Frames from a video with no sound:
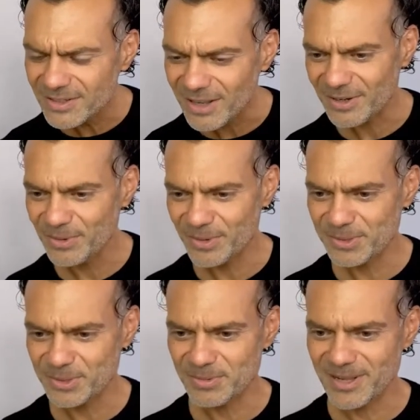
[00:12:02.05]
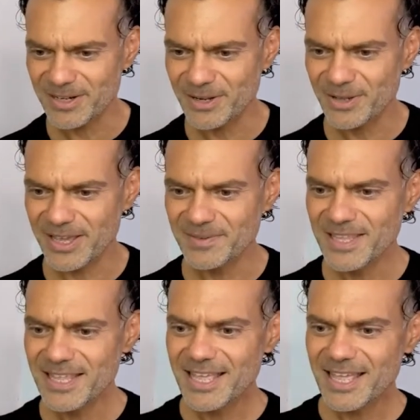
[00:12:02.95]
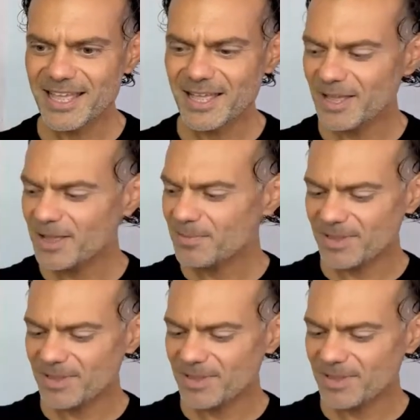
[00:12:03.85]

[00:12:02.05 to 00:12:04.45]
I don't know what you're talking about. Okay. Um,